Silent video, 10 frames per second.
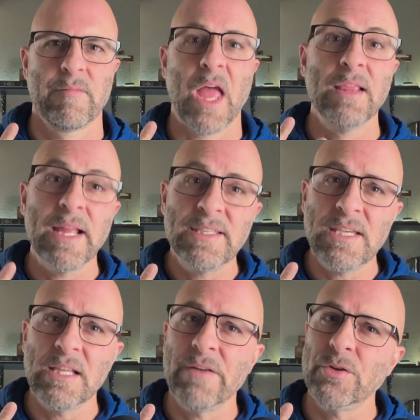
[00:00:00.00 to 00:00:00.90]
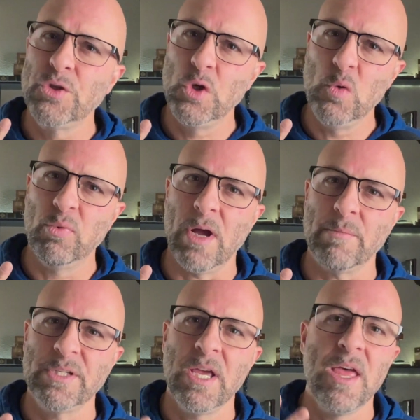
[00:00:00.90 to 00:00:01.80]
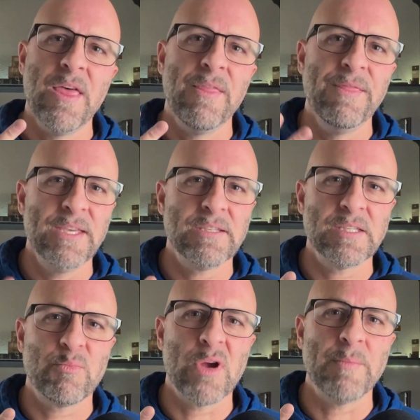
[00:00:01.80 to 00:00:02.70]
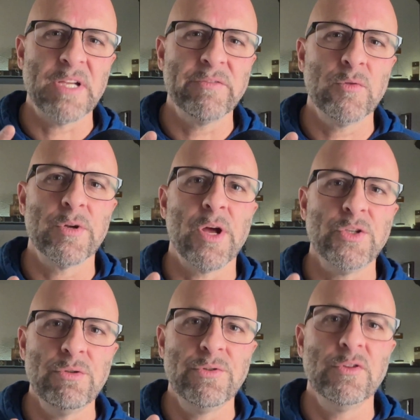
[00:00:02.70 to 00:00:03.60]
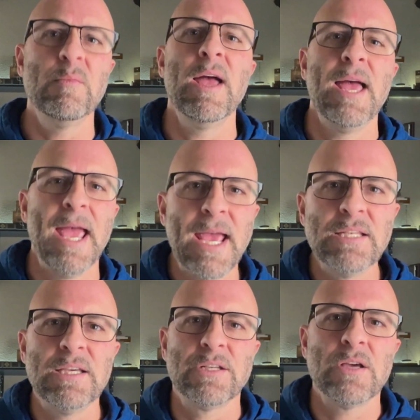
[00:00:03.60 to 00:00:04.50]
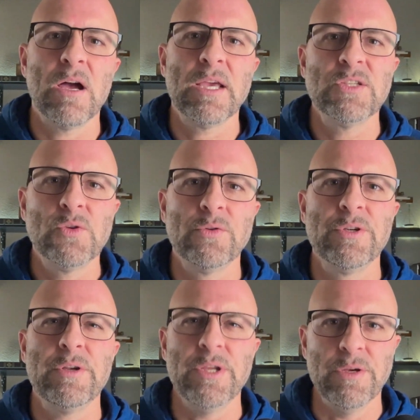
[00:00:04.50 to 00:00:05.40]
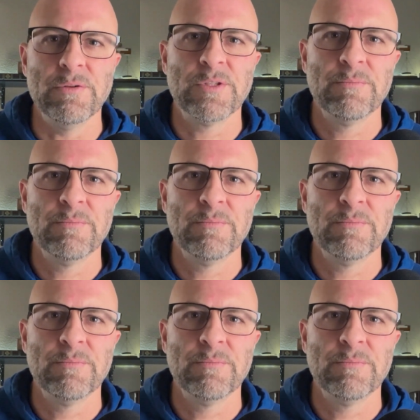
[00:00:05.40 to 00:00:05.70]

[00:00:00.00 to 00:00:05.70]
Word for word: Let's see a level 2 prompt. This is the prompt everyone on YouTube and TikTok has told you to use.